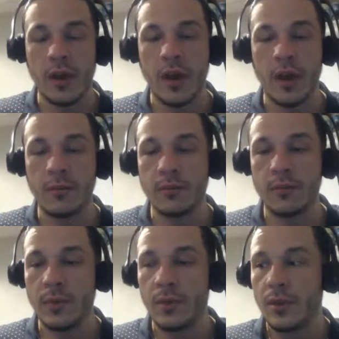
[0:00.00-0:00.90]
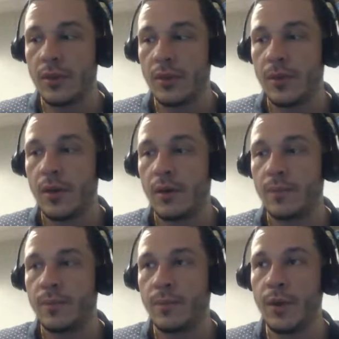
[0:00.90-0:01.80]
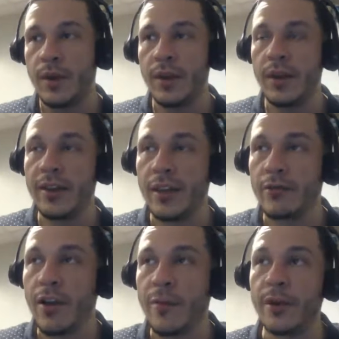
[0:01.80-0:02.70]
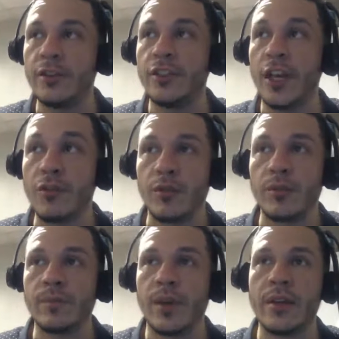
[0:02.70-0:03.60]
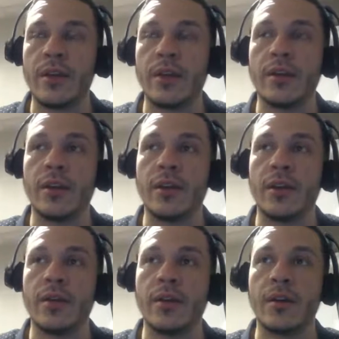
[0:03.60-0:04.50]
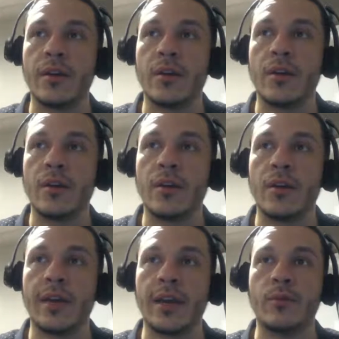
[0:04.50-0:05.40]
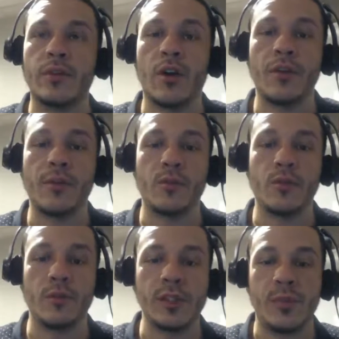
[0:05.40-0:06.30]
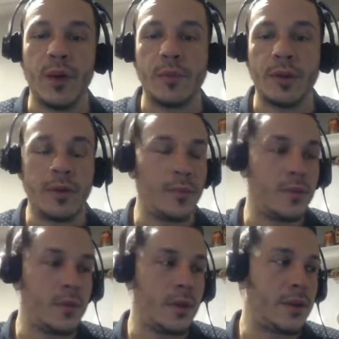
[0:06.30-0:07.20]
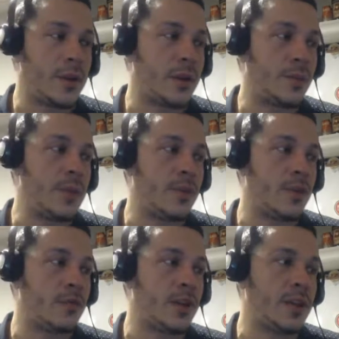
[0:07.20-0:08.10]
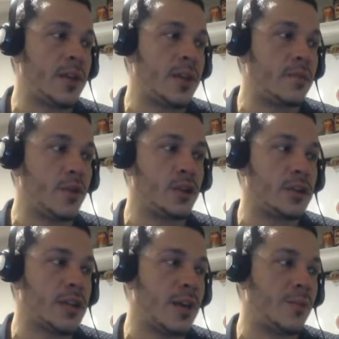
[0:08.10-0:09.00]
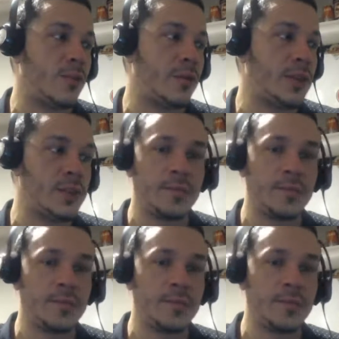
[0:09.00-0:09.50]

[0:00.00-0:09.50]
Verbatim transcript: Um, but it, I think craft beer in general, I think, uh, again, with all the breweries popping up, I think people are really being pushed now, breweries.